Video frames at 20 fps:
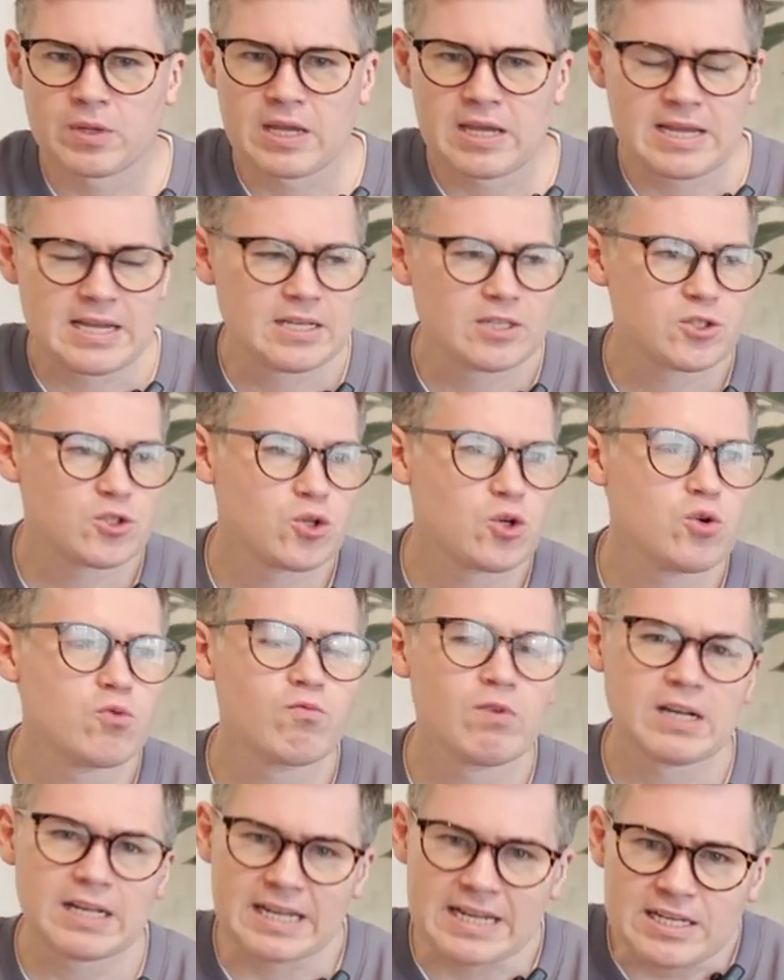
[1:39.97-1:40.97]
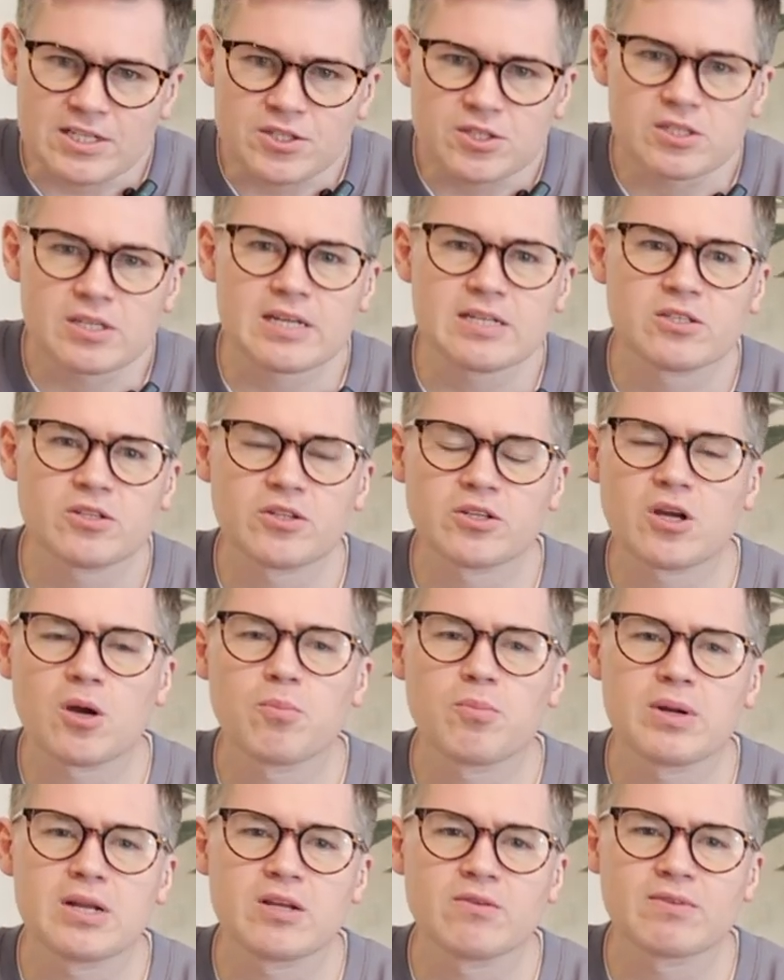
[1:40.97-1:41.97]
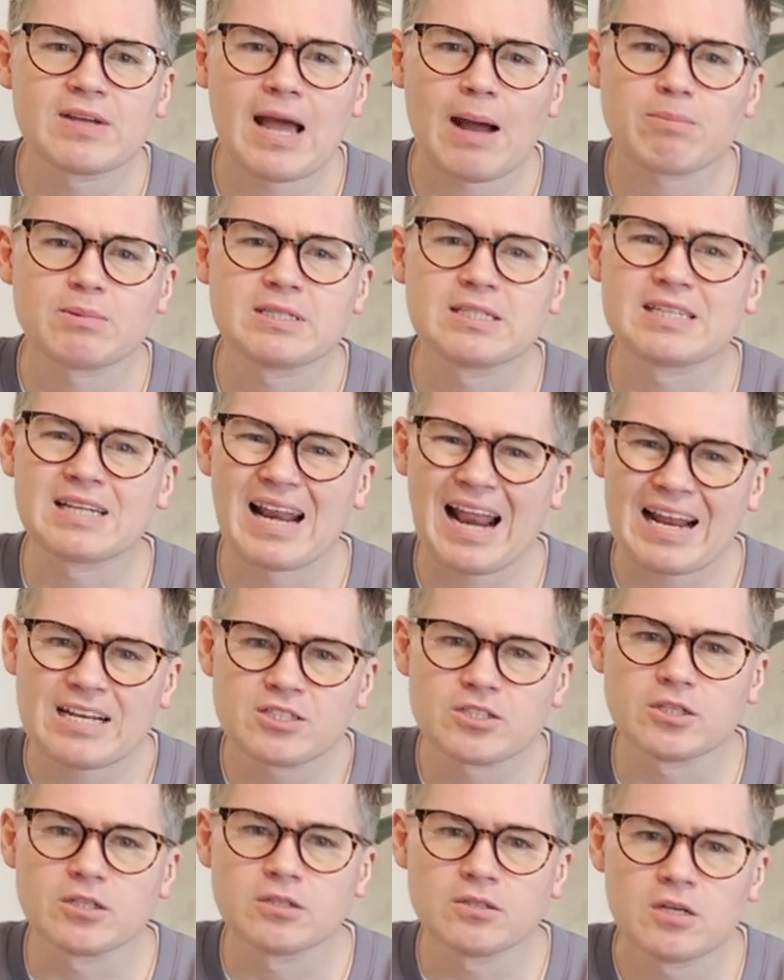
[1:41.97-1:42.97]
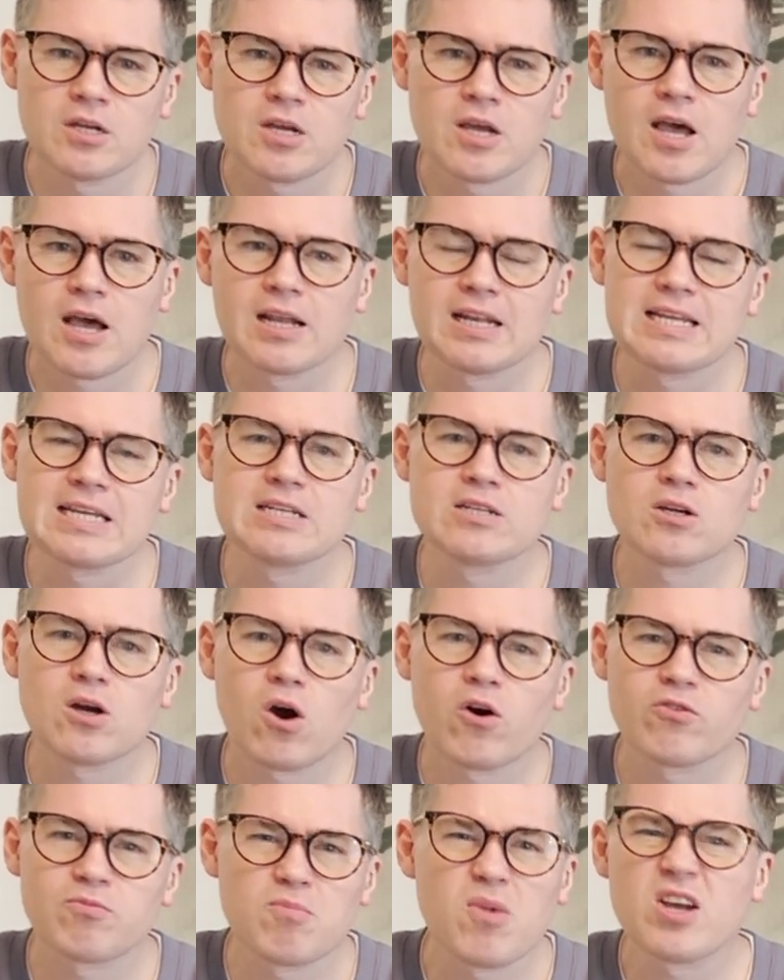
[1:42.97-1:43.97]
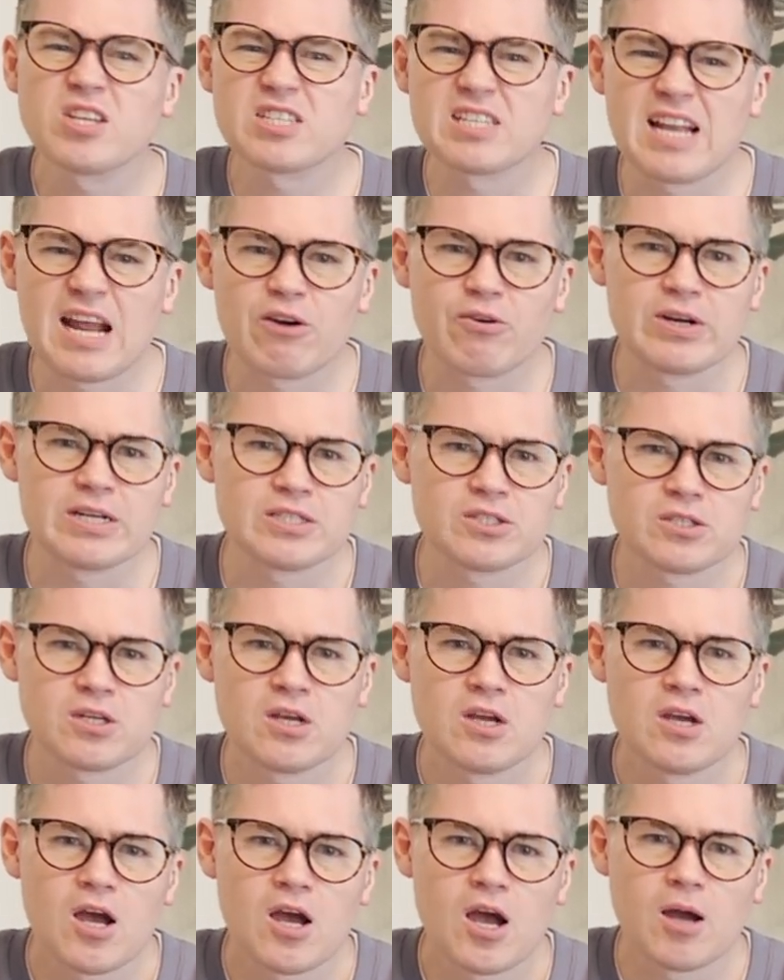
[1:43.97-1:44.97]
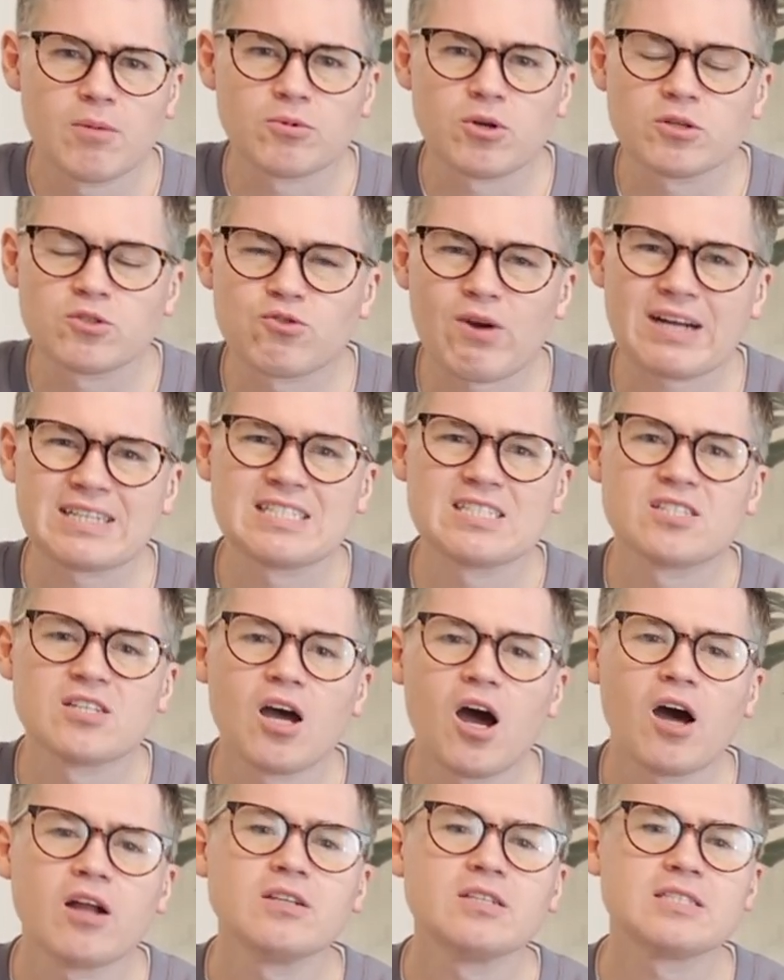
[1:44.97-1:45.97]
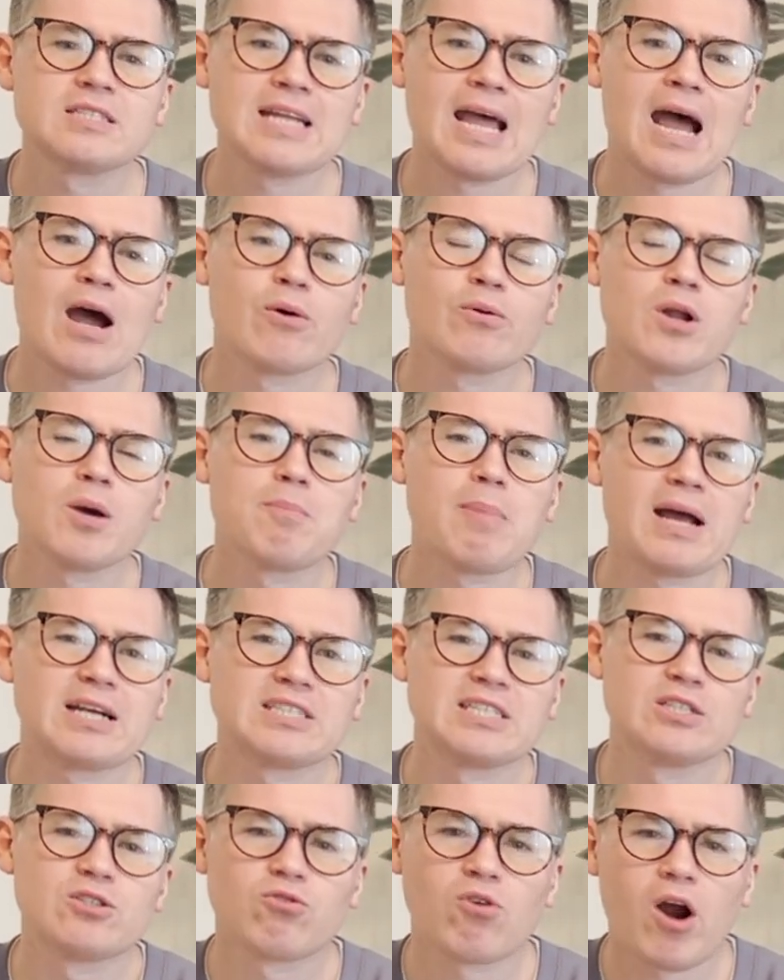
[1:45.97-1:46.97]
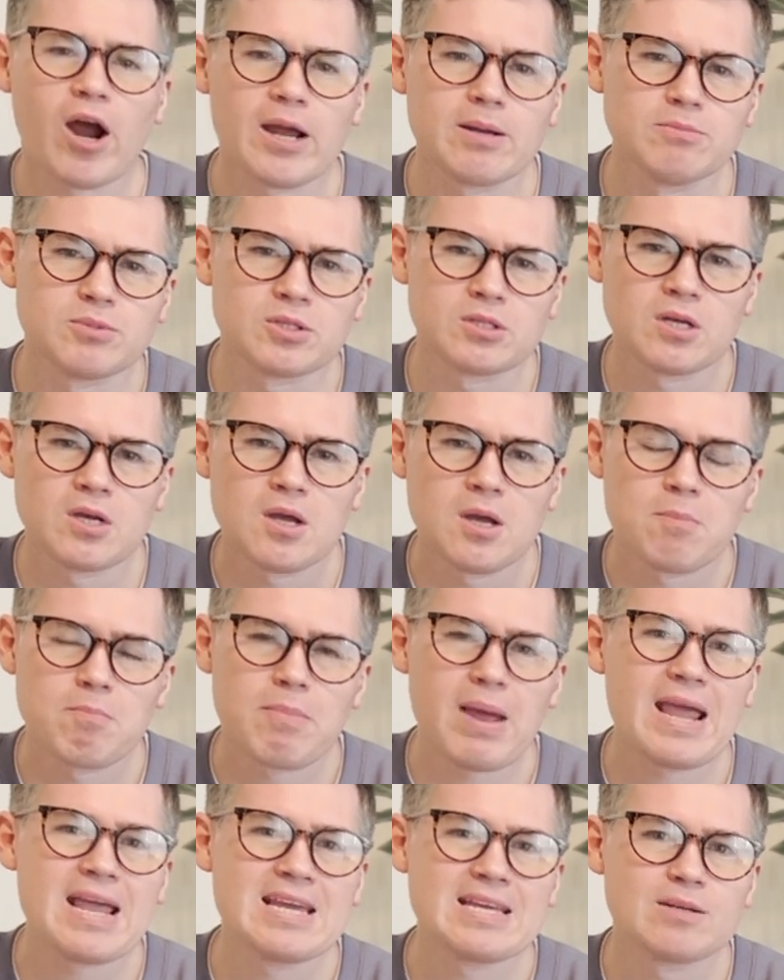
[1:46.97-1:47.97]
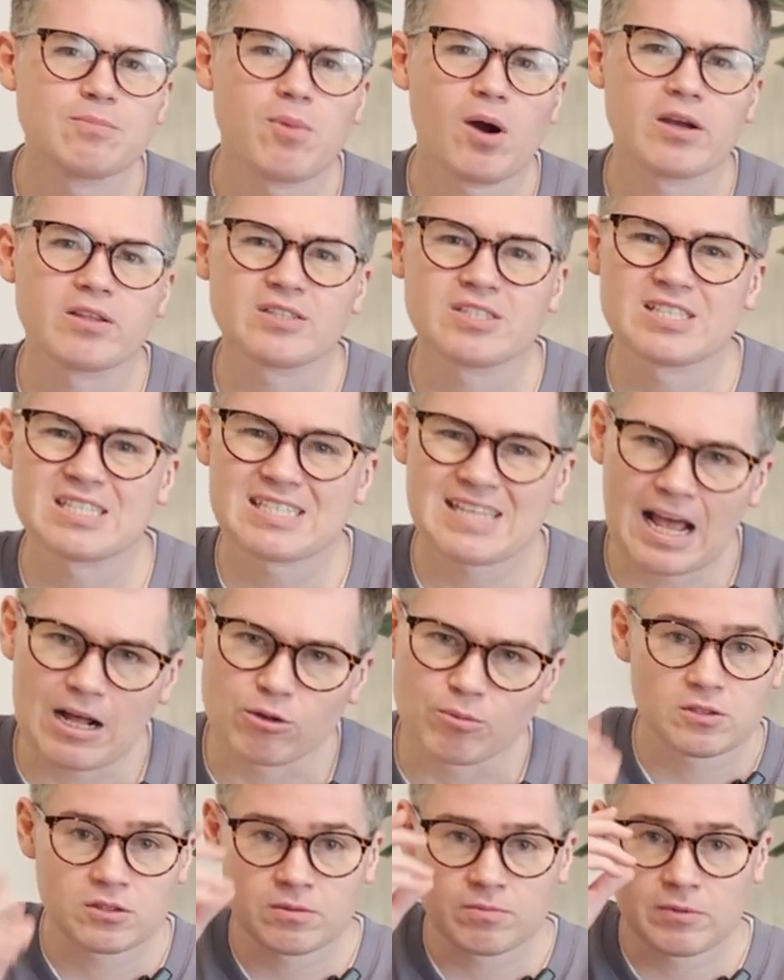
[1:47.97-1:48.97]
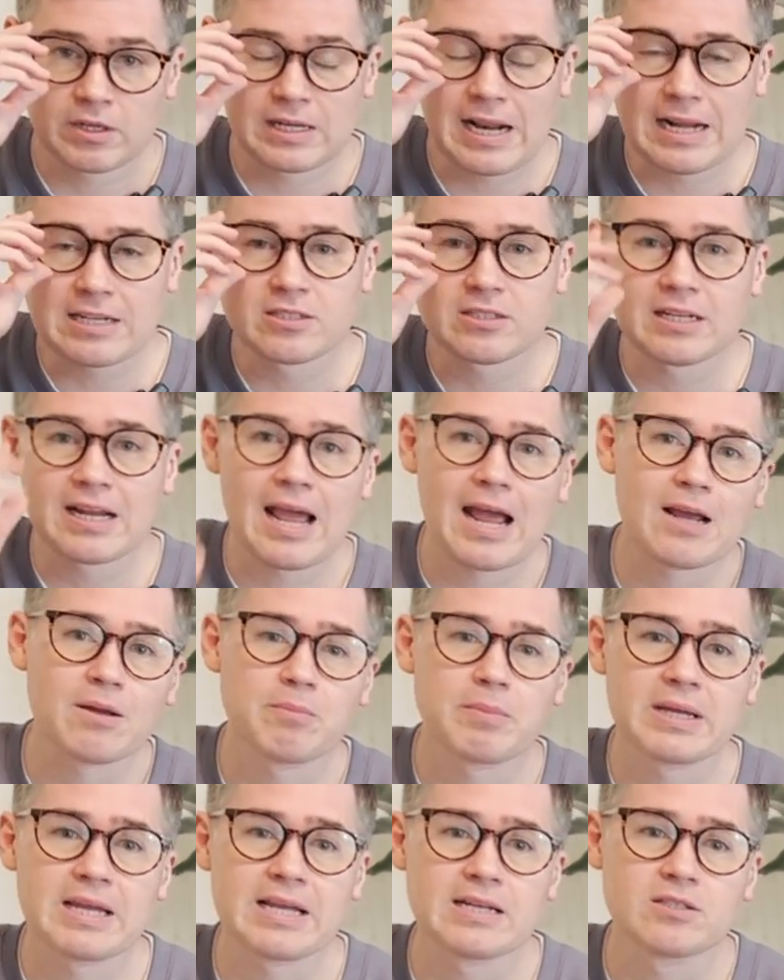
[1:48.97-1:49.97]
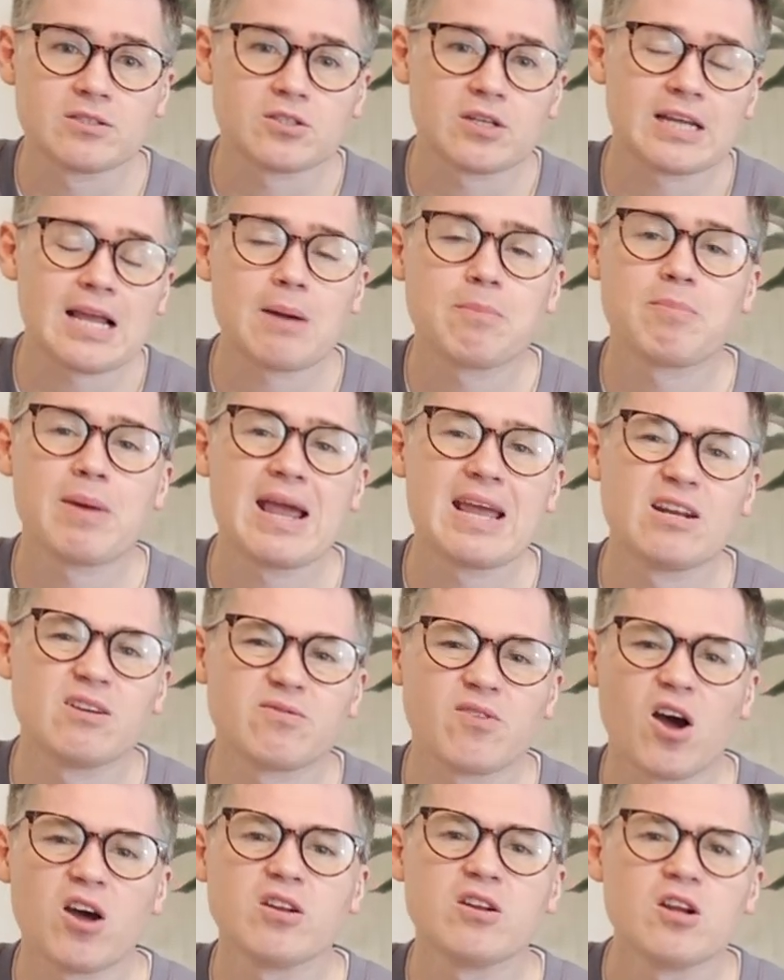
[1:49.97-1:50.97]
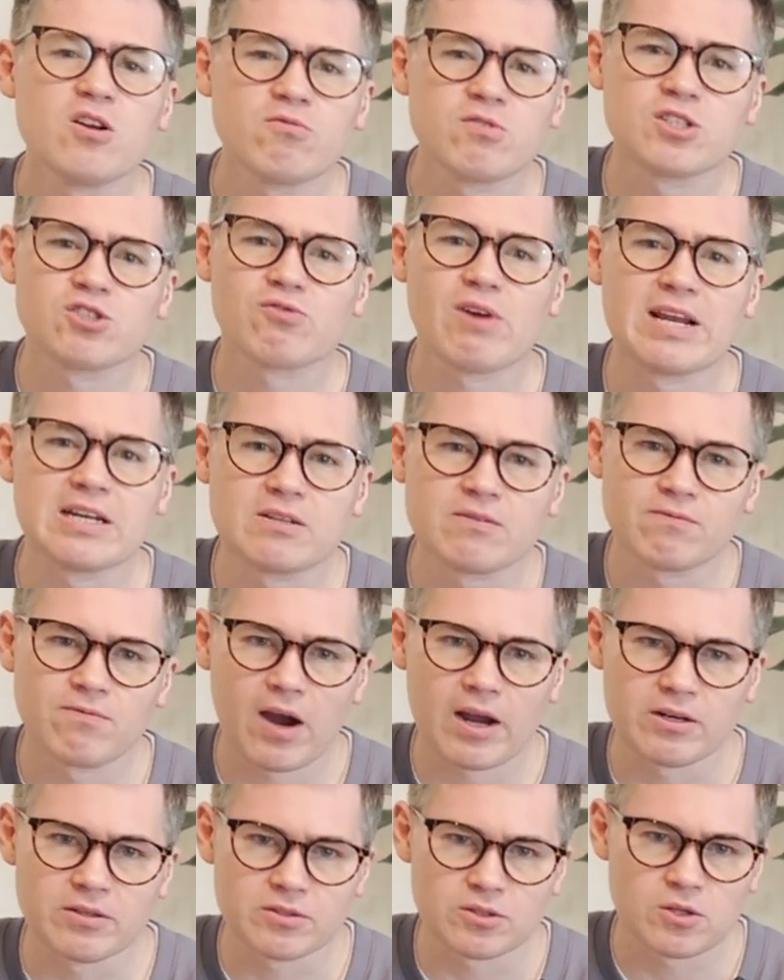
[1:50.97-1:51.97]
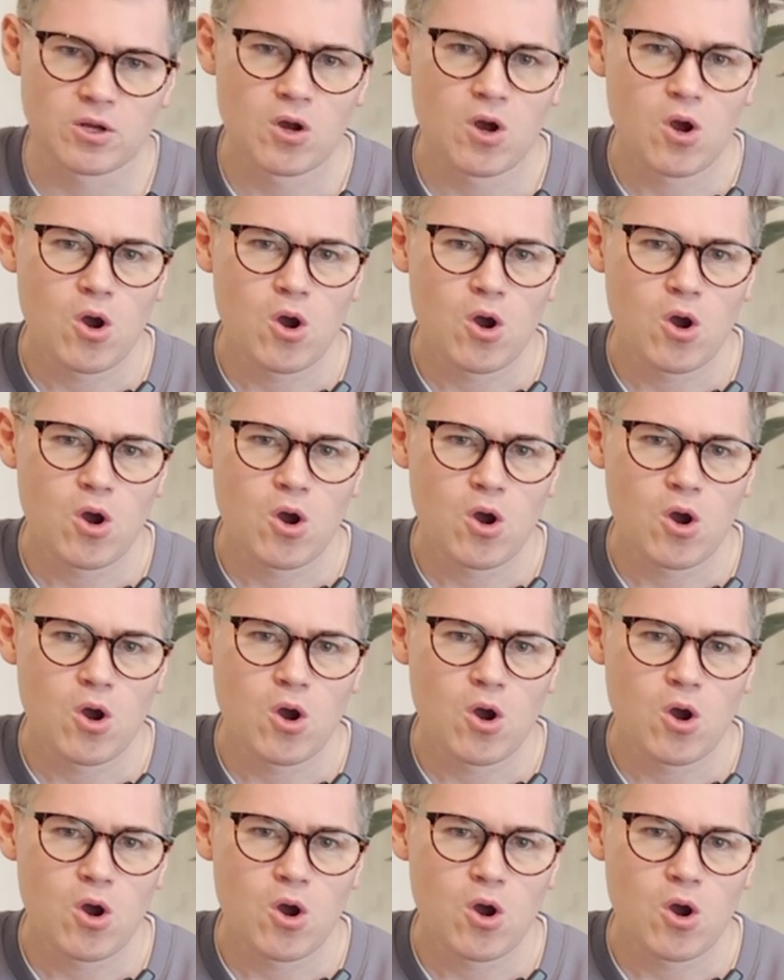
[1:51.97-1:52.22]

He is soon released into the company of Captain Glanton, a leader of mercenaries, contracted to hunt down Apache tribes, paid by the scalp. The Glanton gang begins a campaign of unrestrained violence.